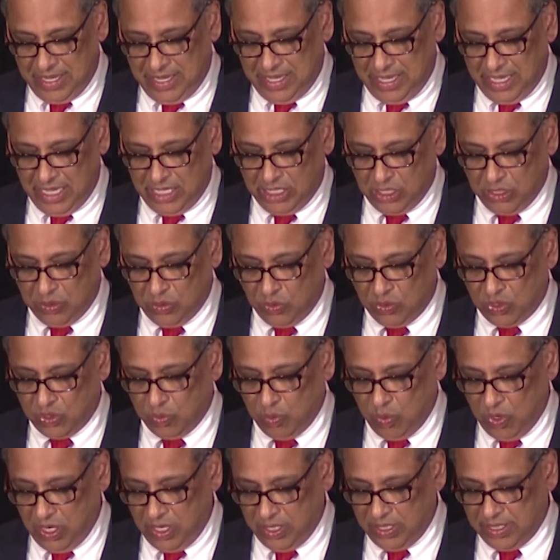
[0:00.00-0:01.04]
Ethan's
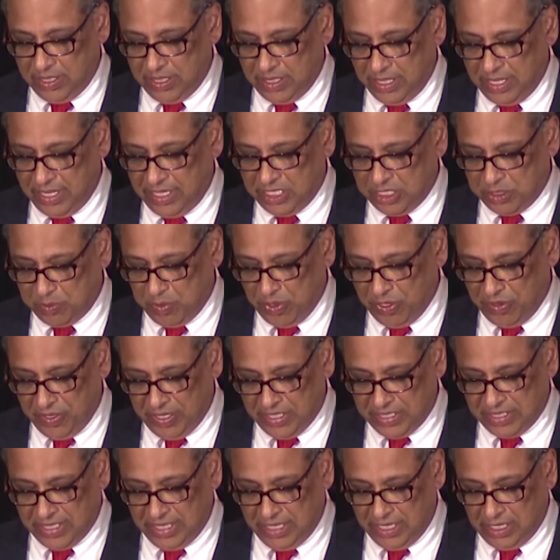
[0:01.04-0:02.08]
work
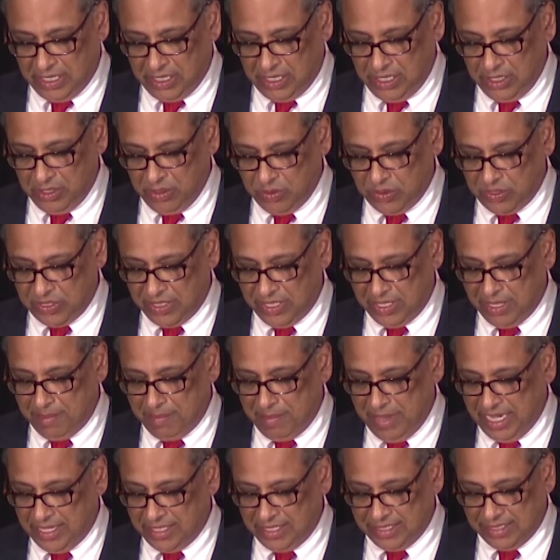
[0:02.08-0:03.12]
experience includes
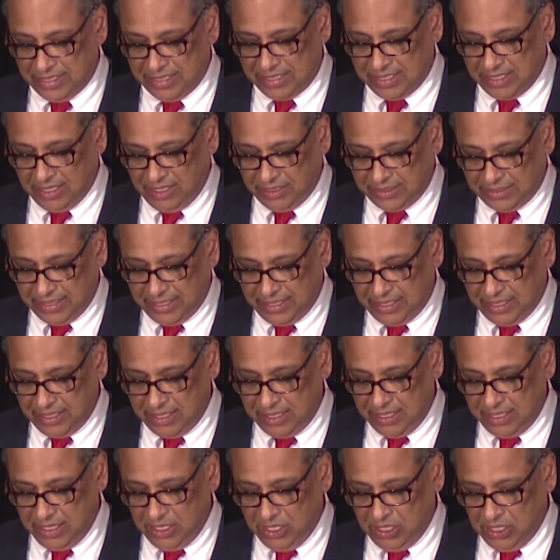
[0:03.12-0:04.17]
Amen Consulting,
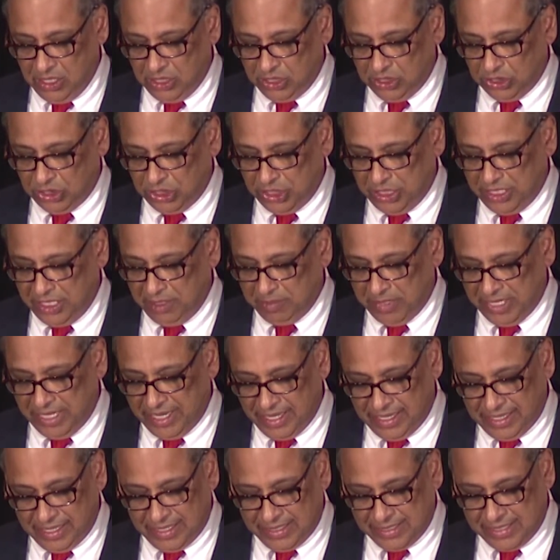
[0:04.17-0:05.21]
Journeyman
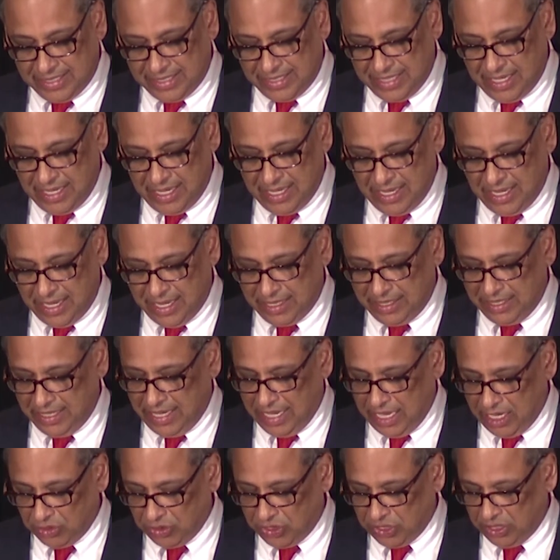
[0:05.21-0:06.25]
LLC, and the
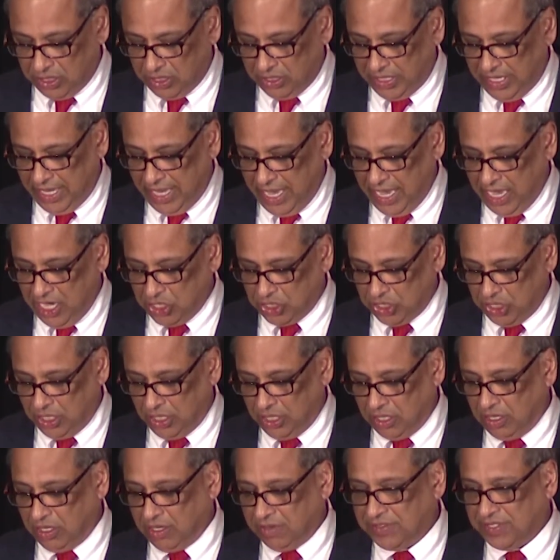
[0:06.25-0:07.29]
Council on
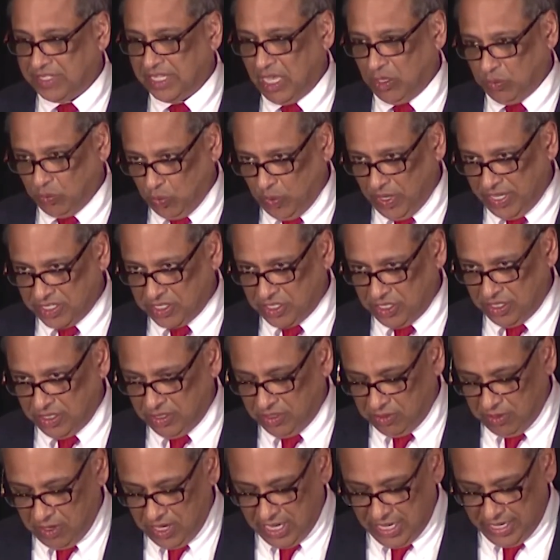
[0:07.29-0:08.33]
Aging of Southwestern
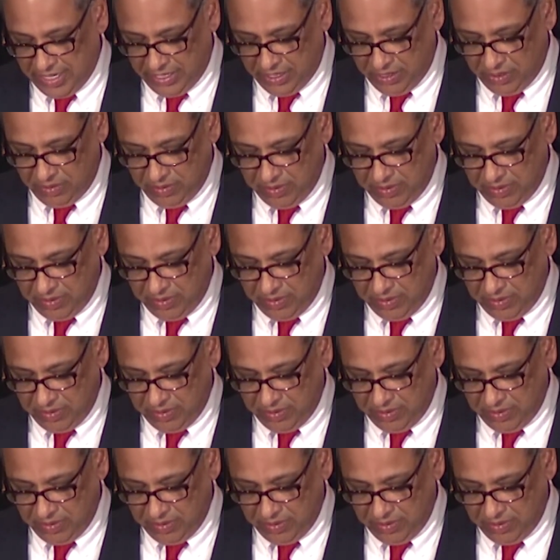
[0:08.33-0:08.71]
Ohio.